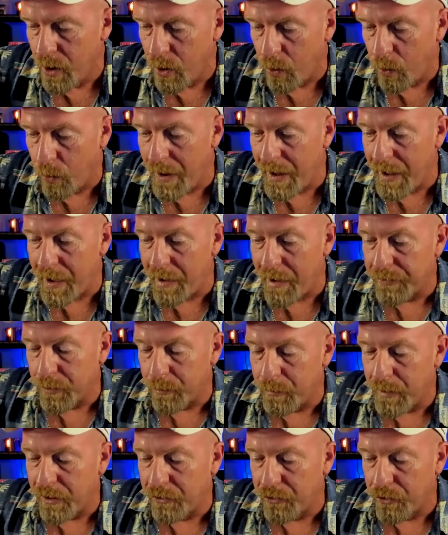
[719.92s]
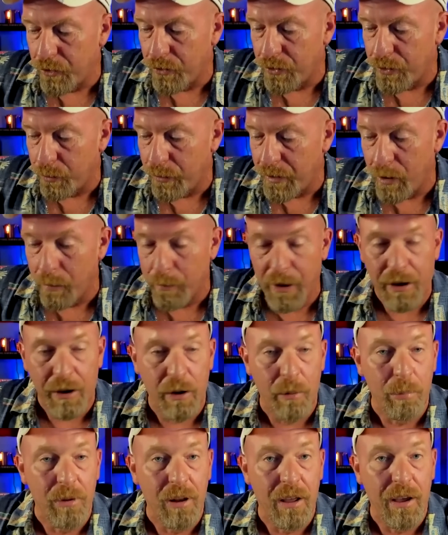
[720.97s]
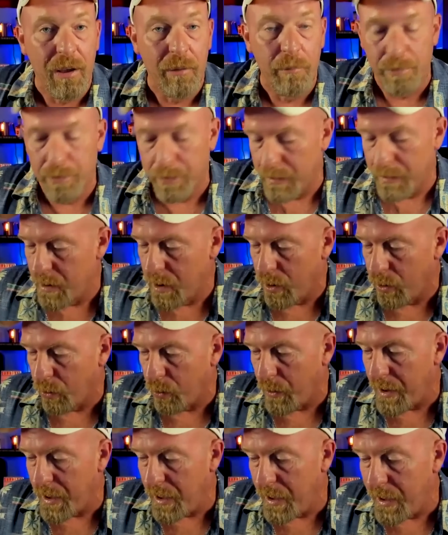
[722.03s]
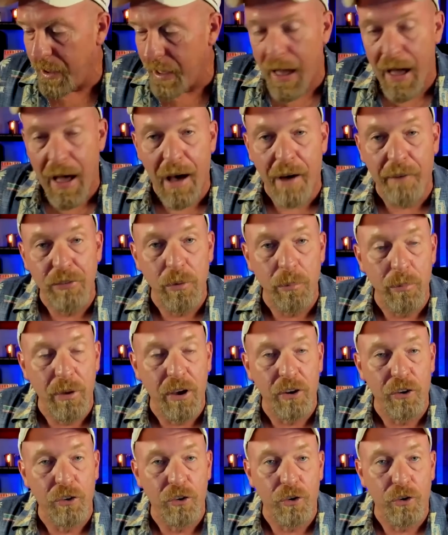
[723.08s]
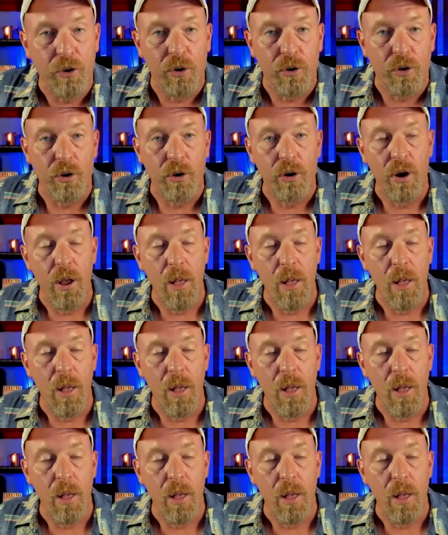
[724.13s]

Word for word: we have to make sure that we are making a plan. We have to make sure